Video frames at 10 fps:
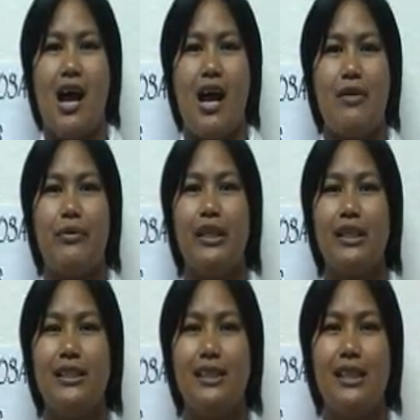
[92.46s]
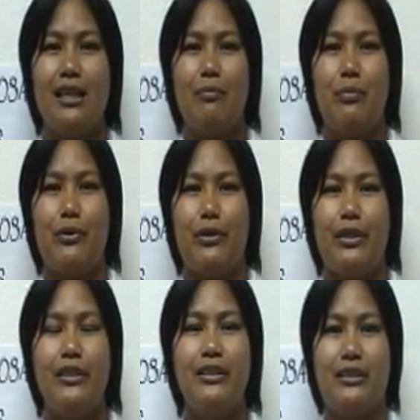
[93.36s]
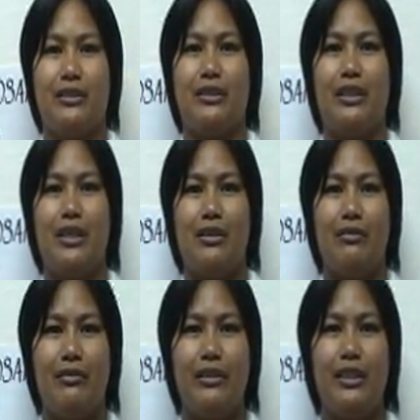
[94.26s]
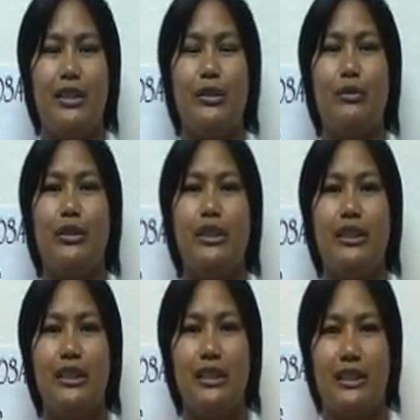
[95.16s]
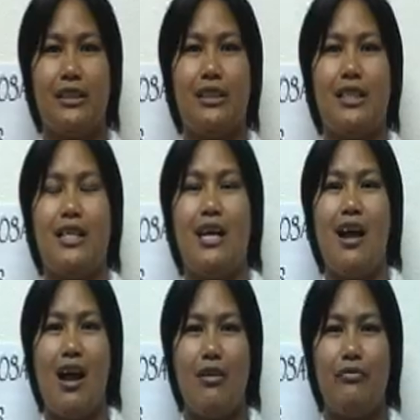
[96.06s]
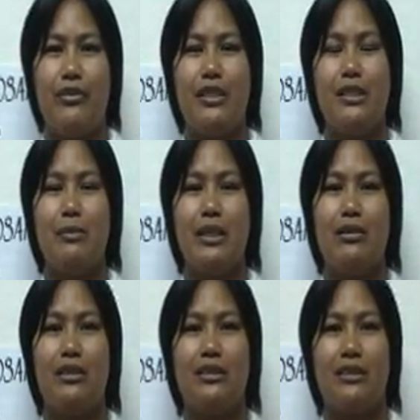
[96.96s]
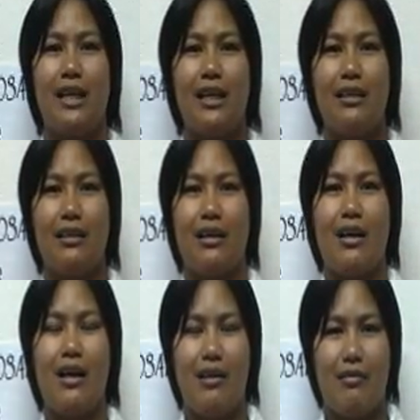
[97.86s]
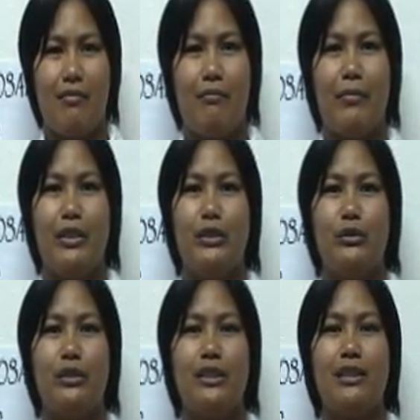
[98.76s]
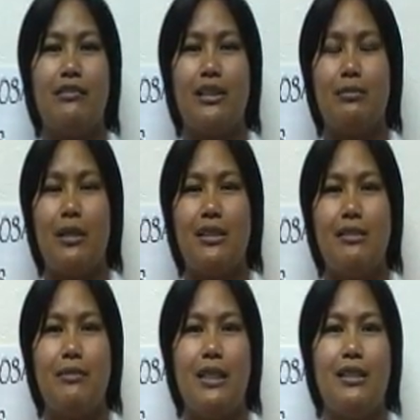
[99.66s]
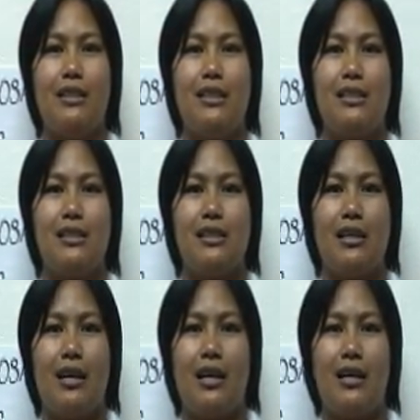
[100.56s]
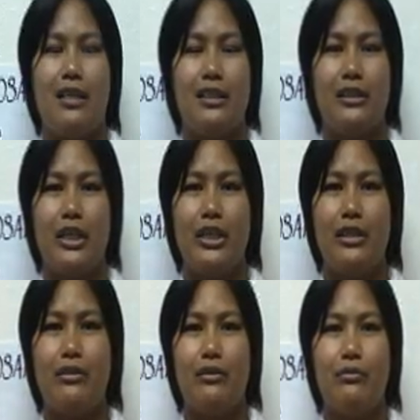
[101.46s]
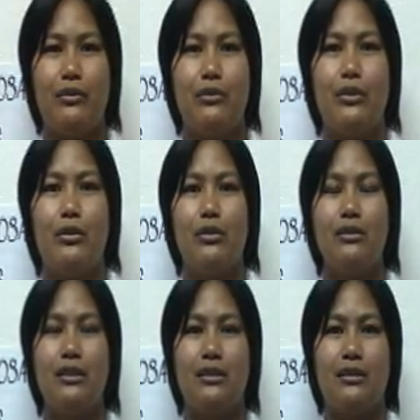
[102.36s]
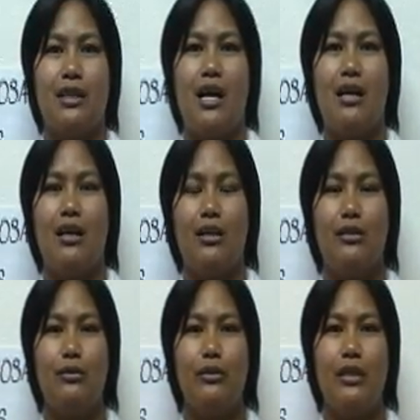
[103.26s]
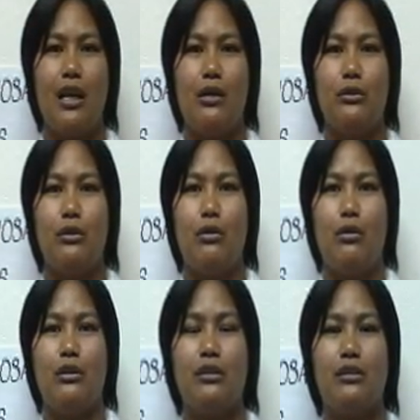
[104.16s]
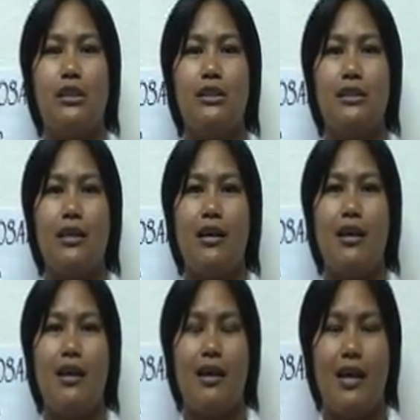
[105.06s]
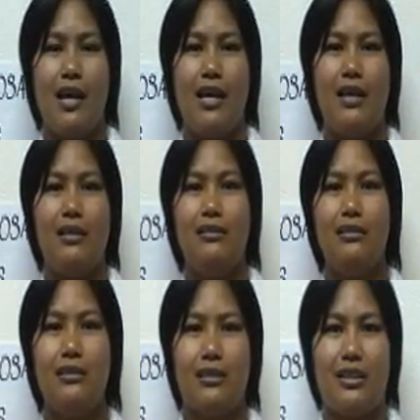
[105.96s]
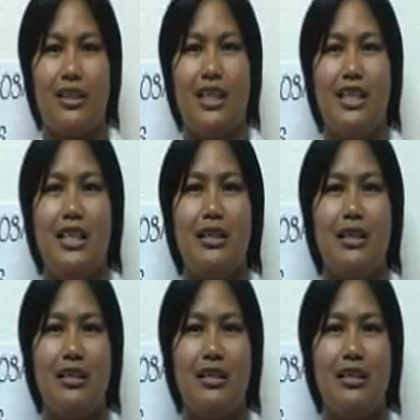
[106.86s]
I work in Singapore within 2 years. I finished my contract. My duties and responsibilities are take care of 2 dogs, doing household chores, and cleaning.